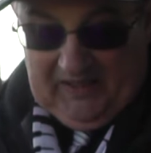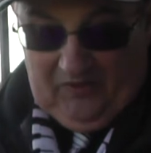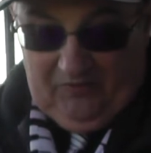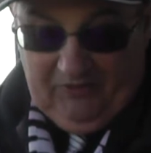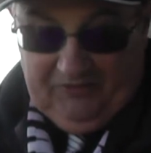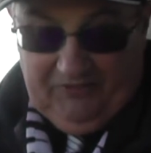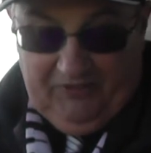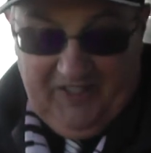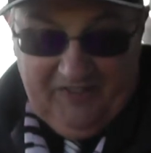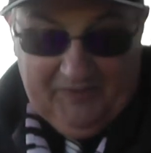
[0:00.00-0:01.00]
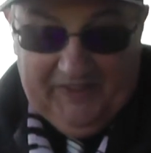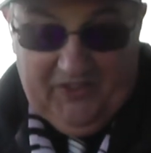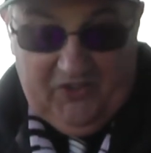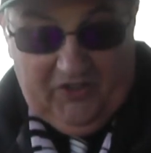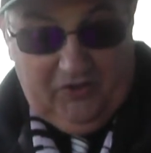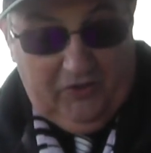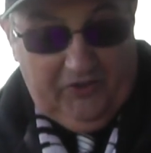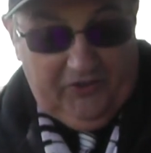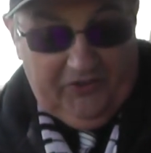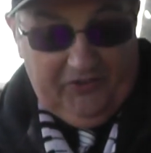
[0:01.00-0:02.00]
On 55 minutes, a
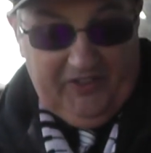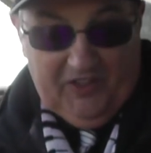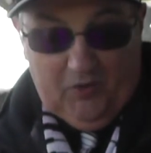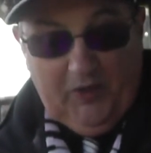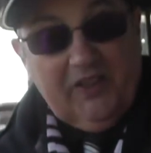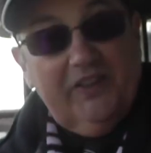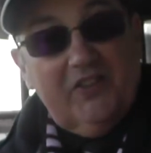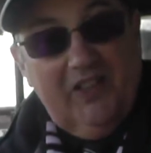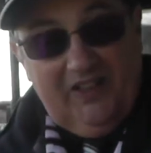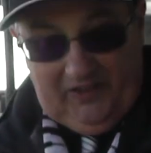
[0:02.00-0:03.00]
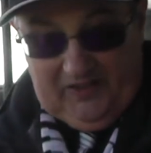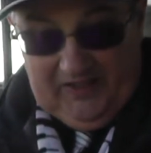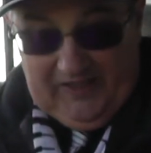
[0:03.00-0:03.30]
corner on the right, quickly taken